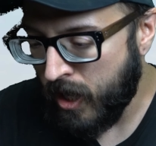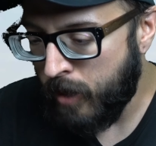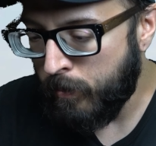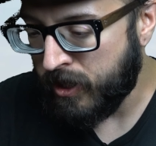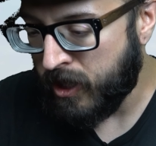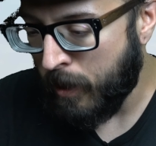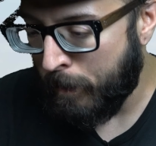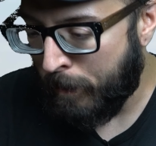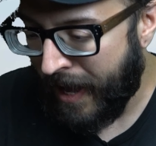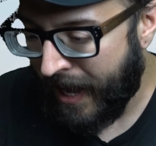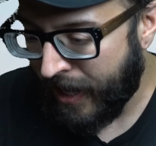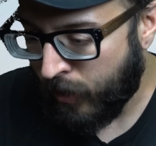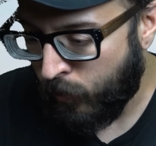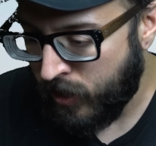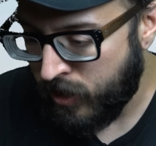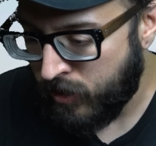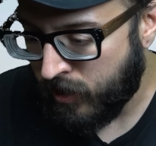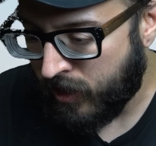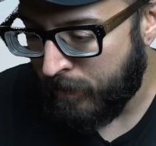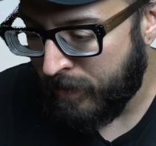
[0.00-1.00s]
But the back
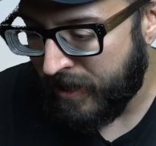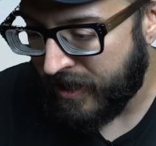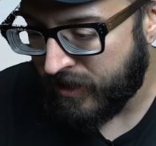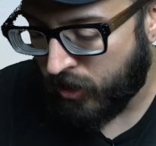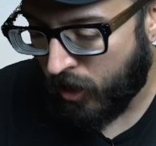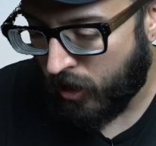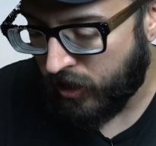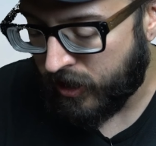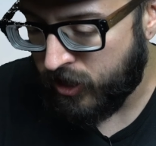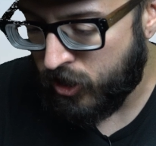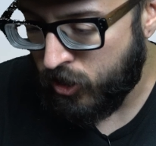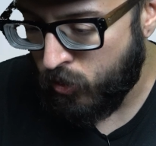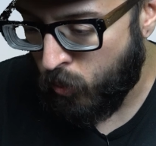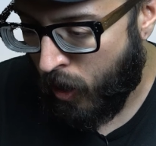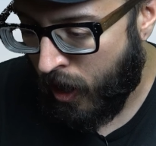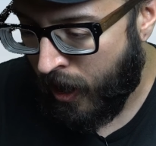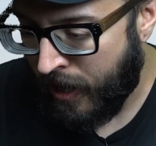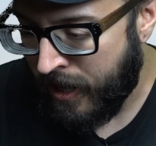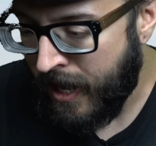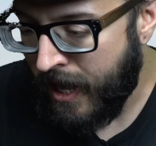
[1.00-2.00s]
window can be as dark as you
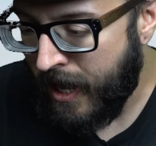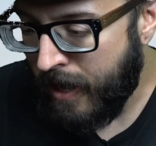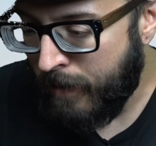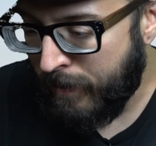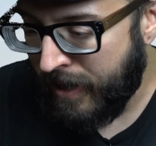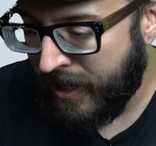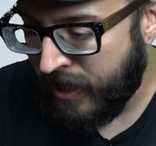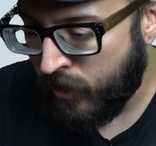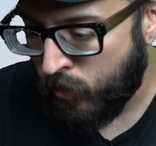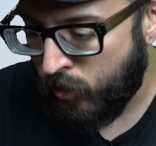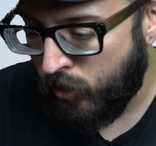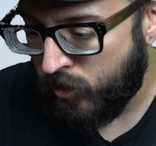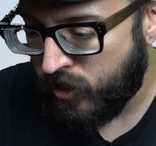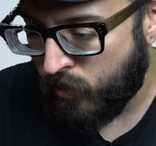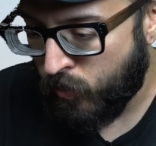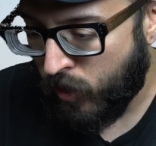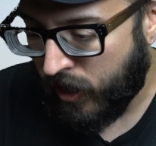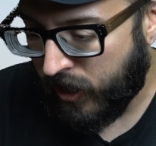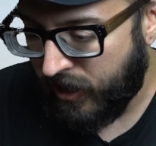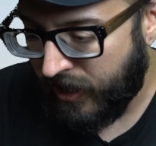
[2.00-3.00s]
want. Many rules
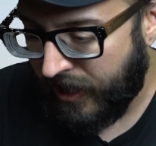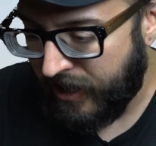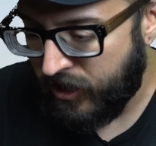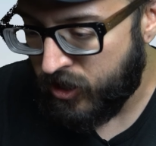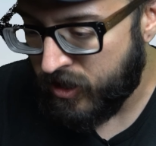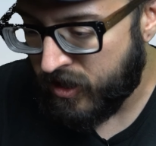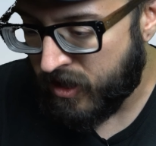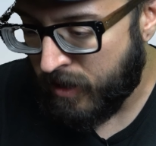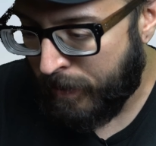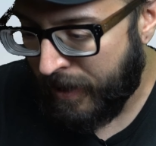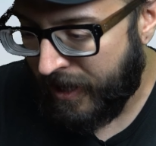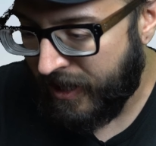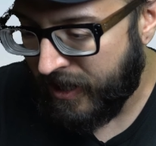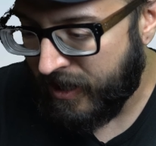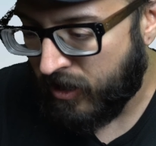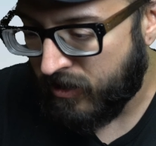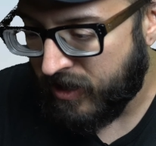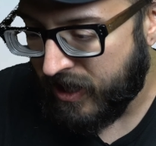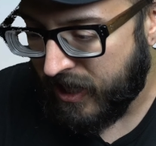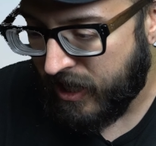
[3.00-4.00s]
and regulations
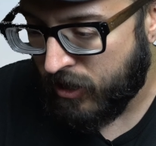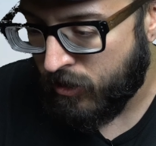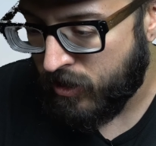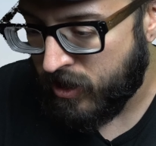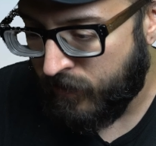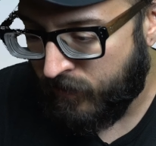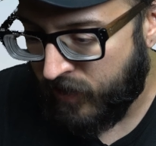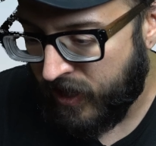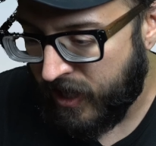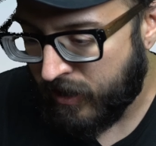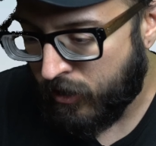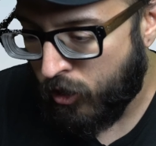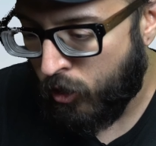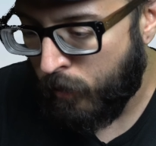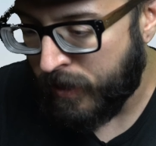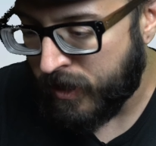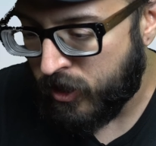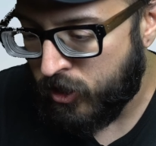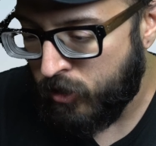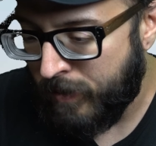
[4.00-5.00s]
depending on the year of the vehicle,
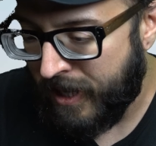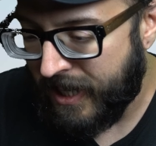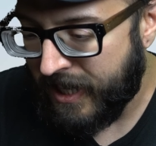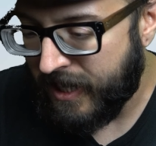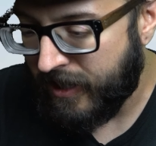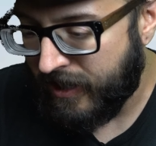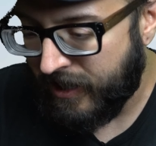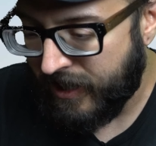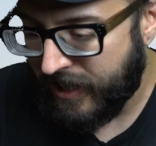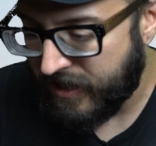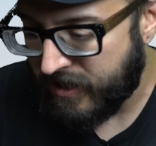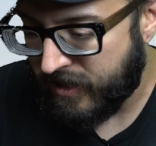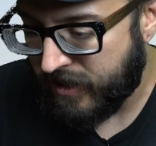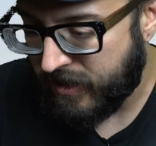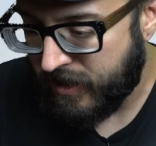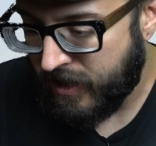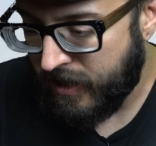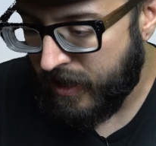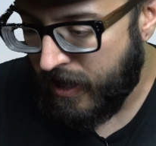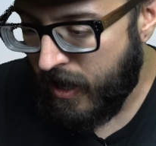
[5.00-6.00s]
but too many to
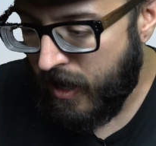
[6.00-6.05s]
list.